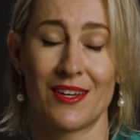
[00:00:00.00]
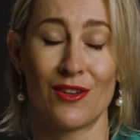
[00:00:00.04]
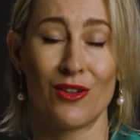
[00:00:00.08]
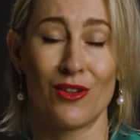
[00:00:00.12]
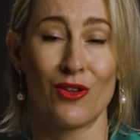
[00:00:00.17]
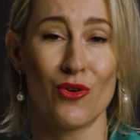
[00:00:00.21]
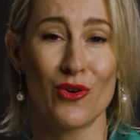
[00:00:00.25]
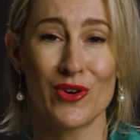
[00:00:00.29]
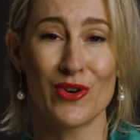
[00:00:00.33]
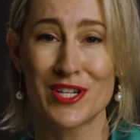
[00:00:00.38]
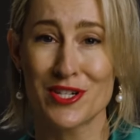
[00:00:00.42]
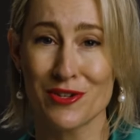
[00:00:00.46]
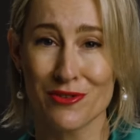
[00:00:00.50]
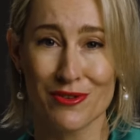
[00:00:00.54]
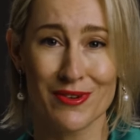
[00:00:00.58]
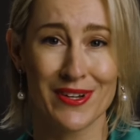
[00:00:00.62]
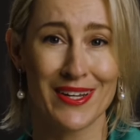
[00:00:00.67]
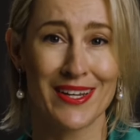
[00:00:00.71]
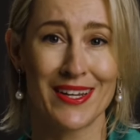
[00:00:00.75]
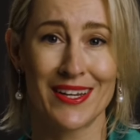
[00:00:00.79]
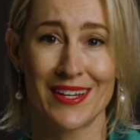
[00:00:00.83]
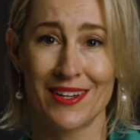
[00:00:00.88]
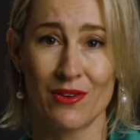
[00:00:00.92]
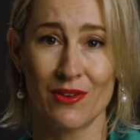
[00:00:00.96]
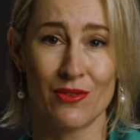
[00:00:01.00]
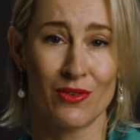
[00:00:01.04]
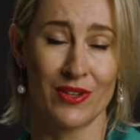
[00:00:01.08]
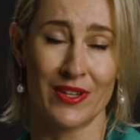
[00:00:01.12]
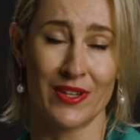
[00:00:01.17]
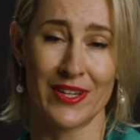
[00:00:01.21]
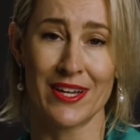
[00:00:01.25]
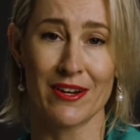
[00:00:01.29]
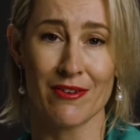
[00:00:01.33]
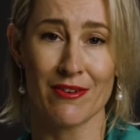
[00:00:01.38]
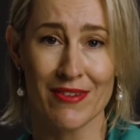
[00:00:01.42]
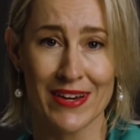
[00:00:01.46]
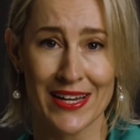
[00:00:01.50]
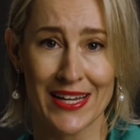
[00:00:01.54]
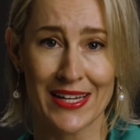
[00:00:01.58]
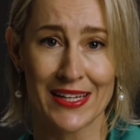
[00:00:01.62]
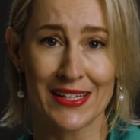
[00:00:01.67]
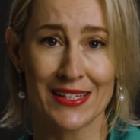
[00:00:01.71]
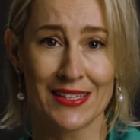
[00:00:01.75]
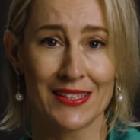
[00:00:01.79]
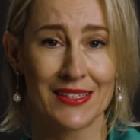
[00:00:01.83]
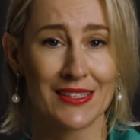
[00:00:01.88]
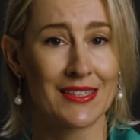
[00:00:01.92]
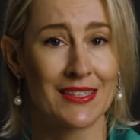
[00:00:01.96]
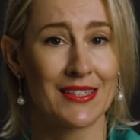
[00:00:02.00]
loitering or leering,